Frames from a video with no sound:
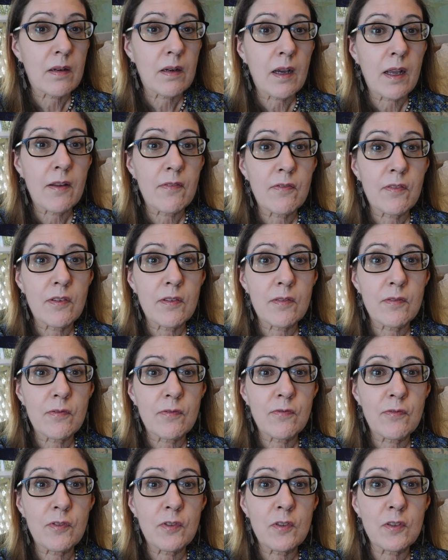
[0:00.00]
I have
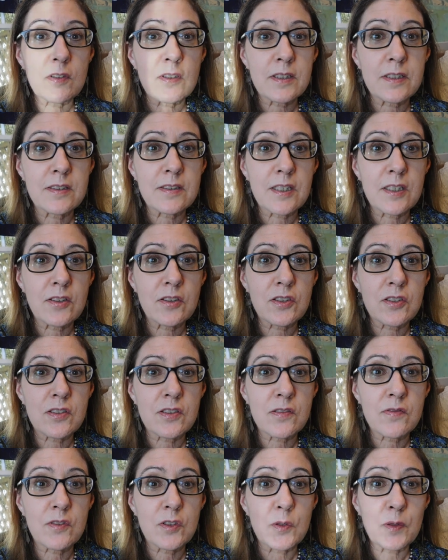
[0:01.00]
full
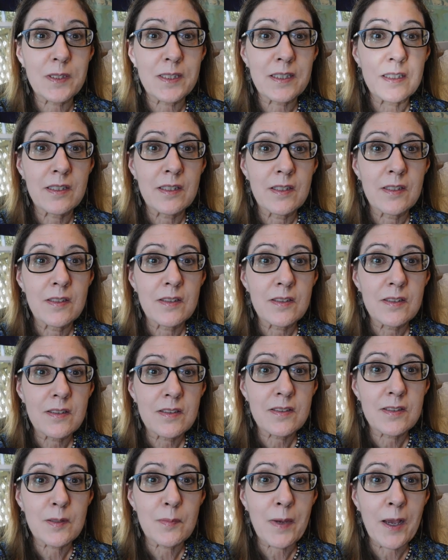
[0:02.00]
intentions of doing
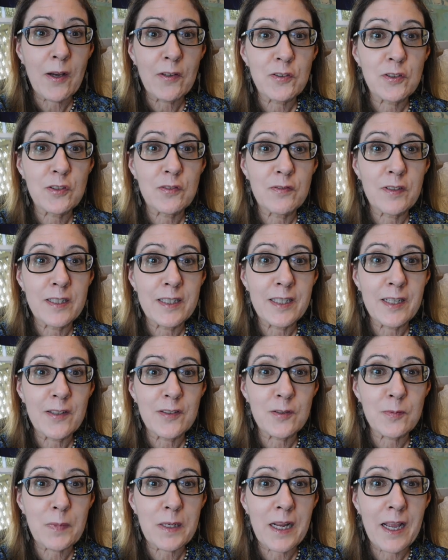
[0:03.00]
some how-to
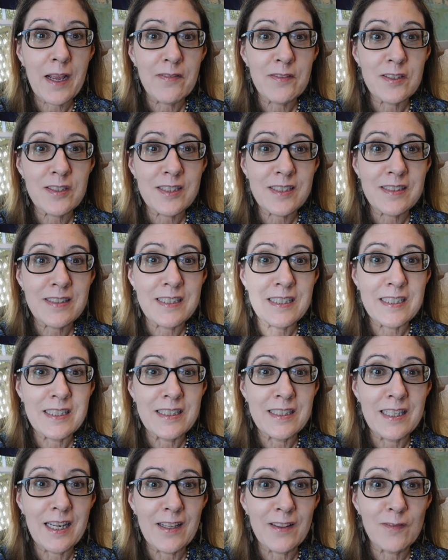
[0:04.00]
videos, but I haven't succeeded
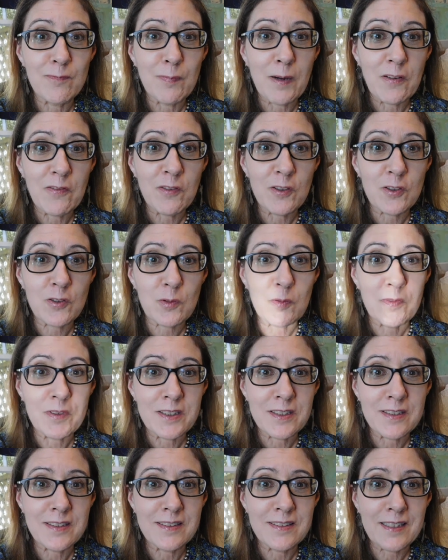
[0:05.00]
yet. My first one
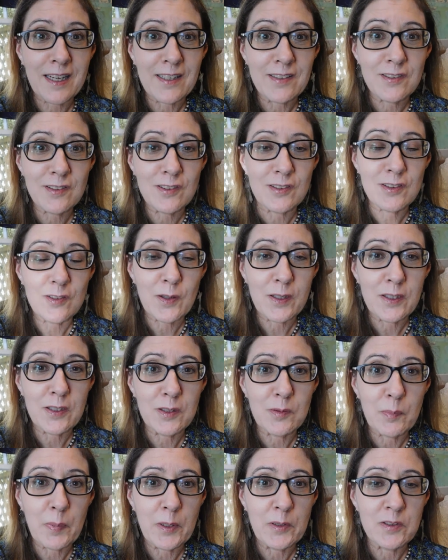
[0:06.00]
was a disaster, so I
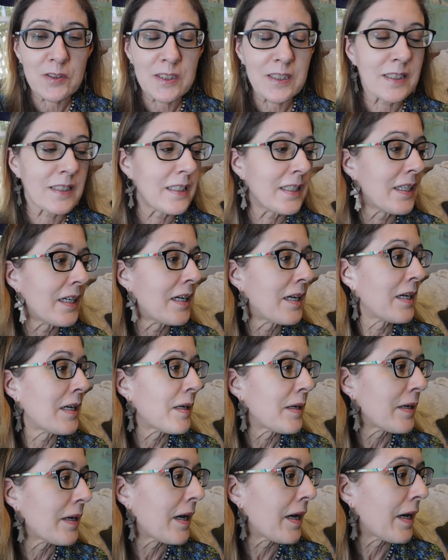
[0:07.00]
couldn't post it.
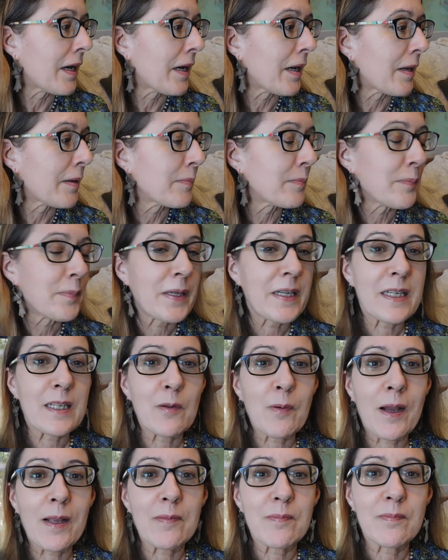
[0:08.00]
Um, but
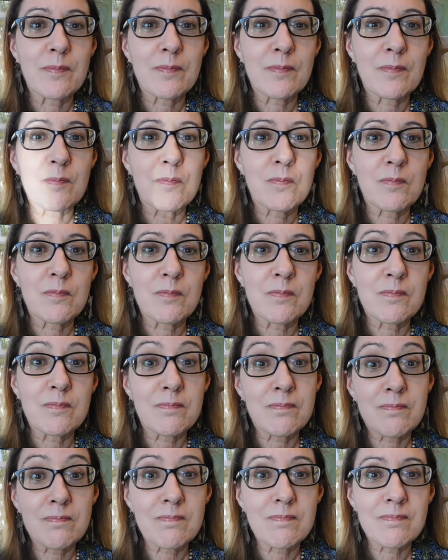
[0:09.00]
anyway,
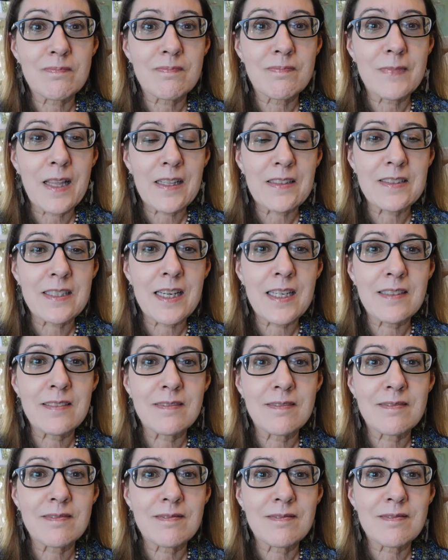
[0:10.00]
that said,
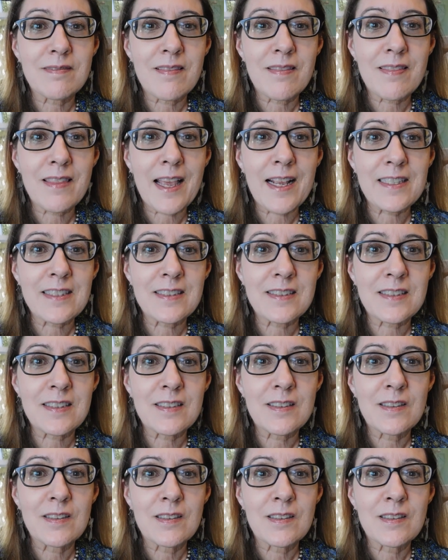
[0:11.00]
thanks